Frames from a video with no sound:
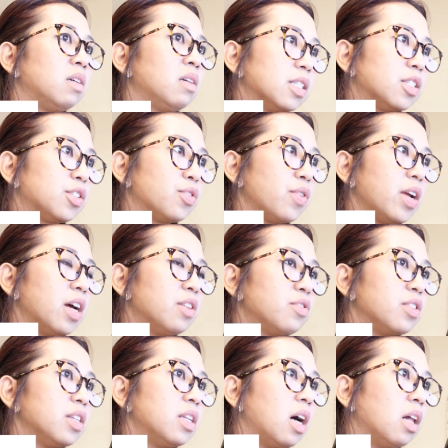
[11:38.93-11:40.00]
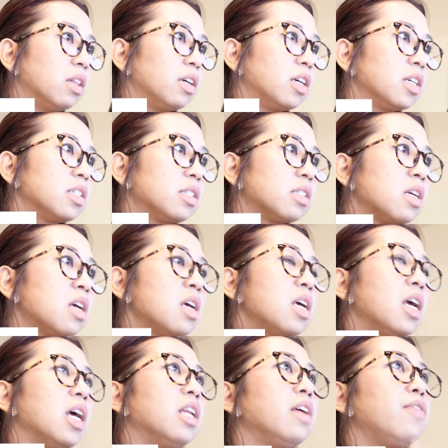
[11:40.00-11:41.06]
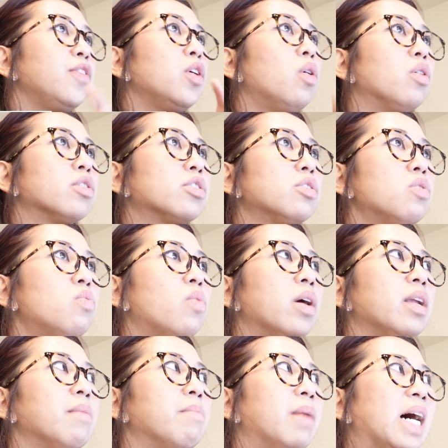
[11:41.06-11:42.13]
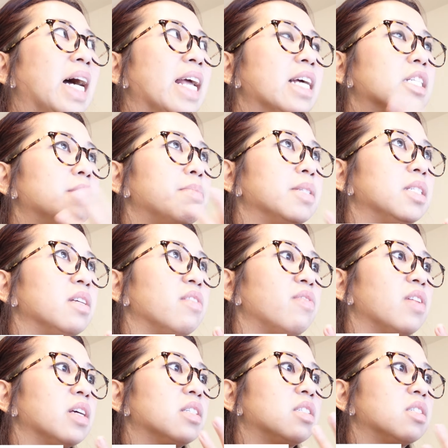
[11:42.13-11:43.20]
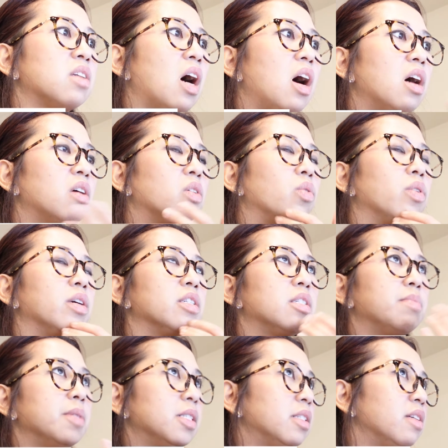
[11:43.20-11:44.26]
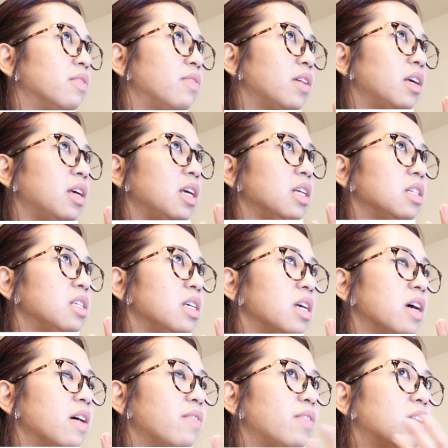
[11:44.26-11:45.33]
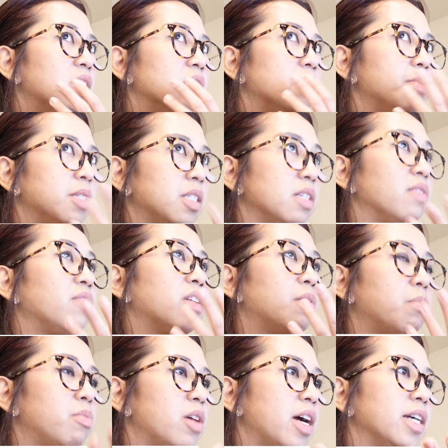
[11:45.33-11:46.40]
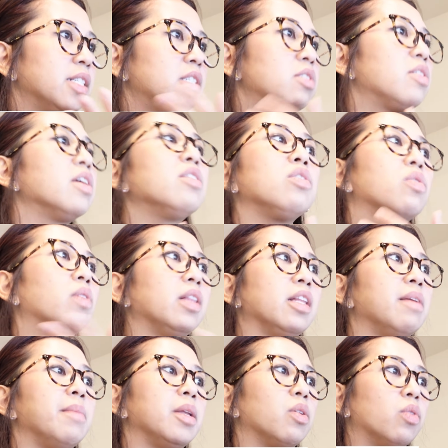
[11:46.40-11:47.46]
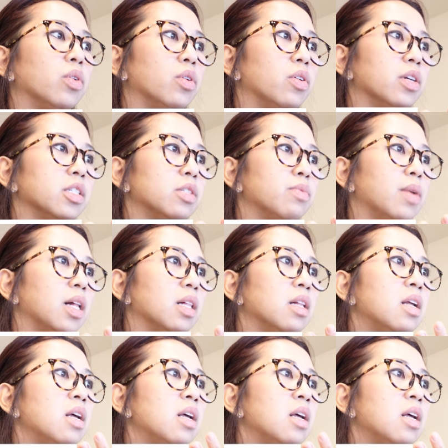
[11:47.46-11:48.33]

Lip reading: It's $300. And if you also want to buy a specific stock or a specific ETF at a specific price, you can do a limit order as well.